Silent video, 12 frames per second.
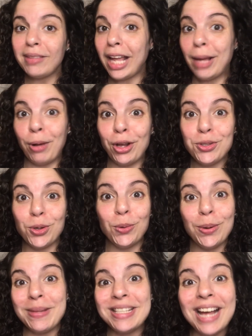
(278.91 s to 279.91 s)
I'm also a
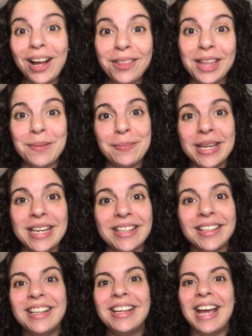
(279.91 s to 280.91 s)
women's health NP,
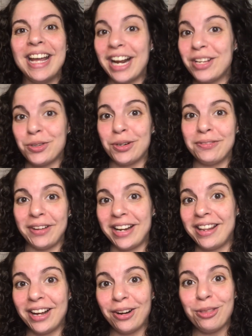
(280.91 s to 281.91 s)
and I certified
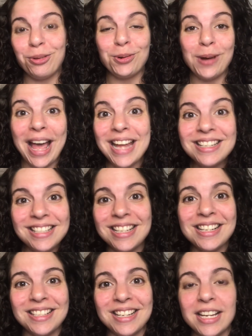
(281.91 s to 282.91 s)
there through
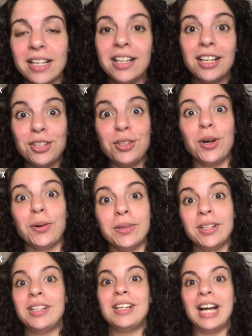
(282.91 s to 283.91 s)
NCC. So
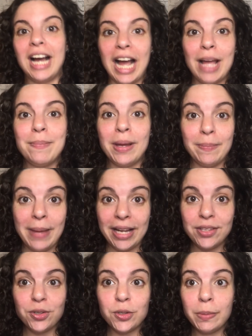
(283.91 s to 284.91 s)
I'm
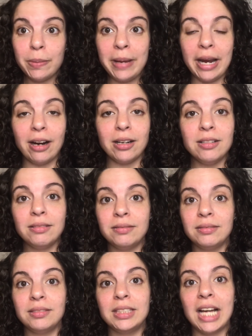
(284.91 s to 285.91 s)
master's prepared,
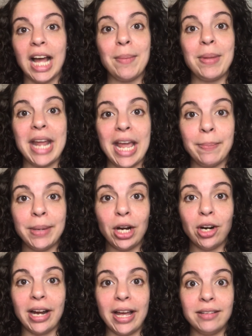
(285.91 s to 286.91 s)
I'm an
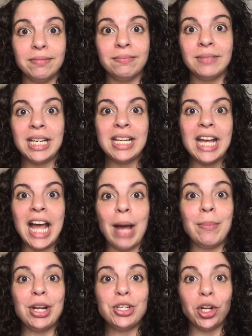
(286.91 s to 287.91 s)
APRN, I'm
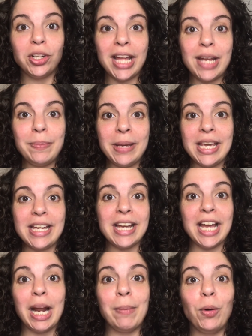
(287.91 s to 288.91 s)
an adult NP,
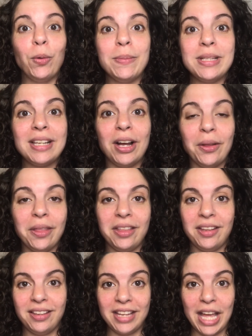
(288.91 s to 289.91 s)
and I'm a women's health
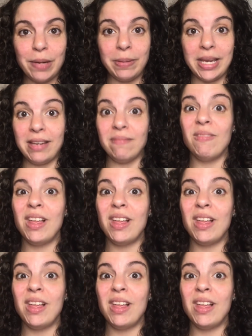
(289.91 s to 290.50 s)
NP.